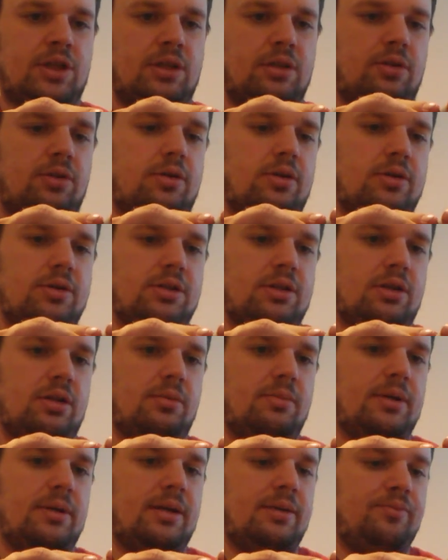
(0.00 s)
glucose a
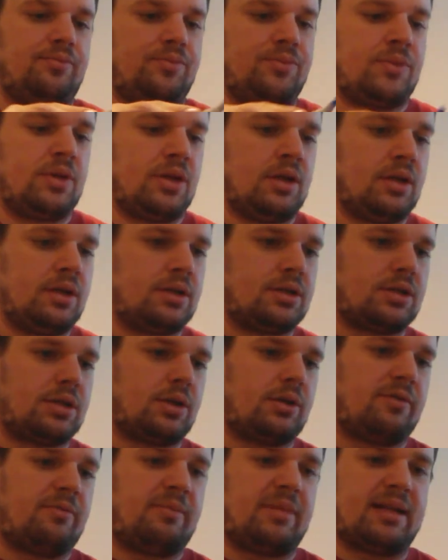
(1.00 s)
little bit.
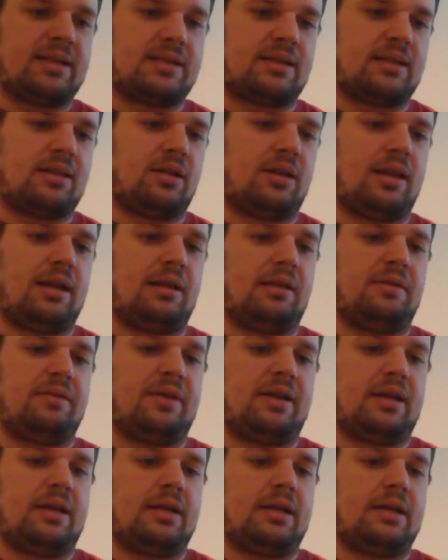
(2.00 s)
So if mine's a little
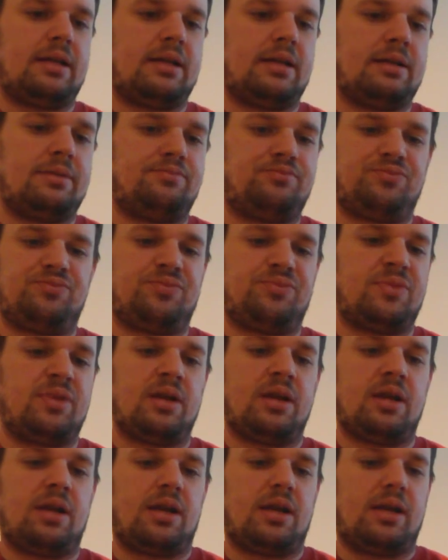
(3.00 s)
elevated,
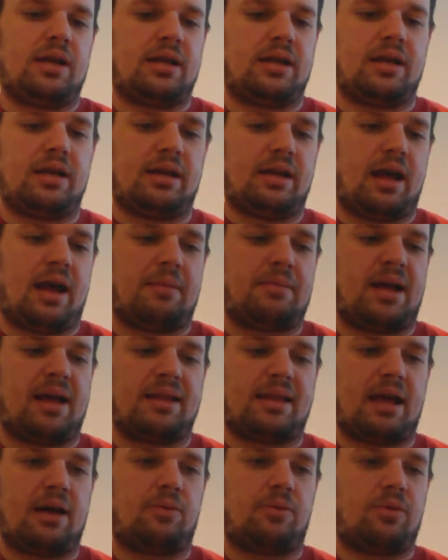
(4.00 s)
yeah, I'm
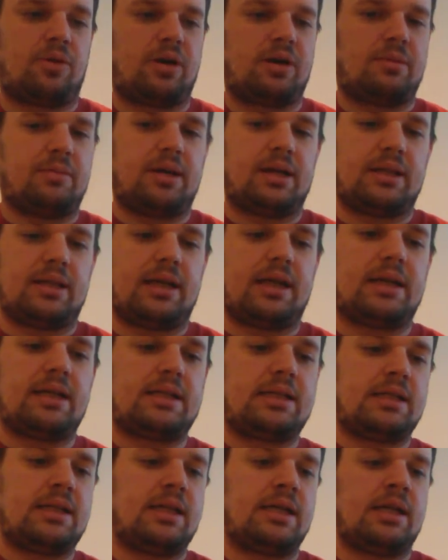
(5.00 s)
not that worried about
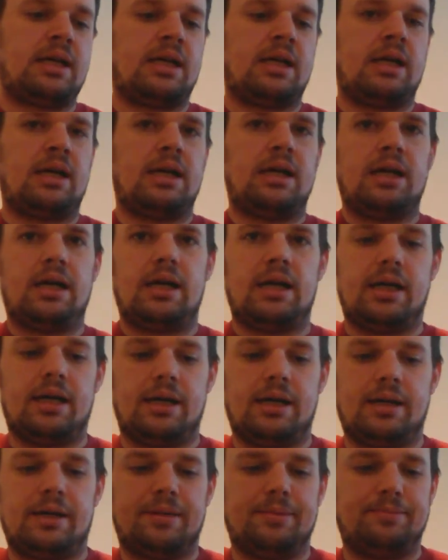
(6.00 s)
that.
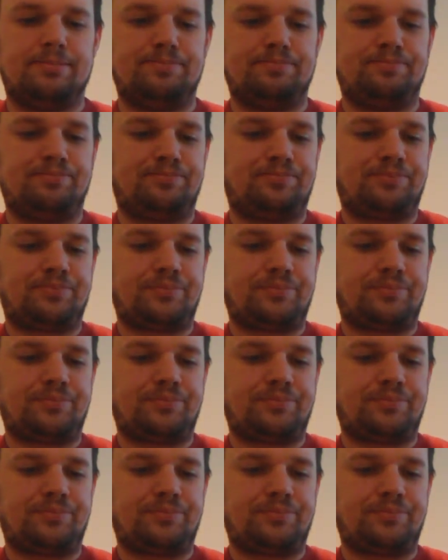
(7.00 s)
Um,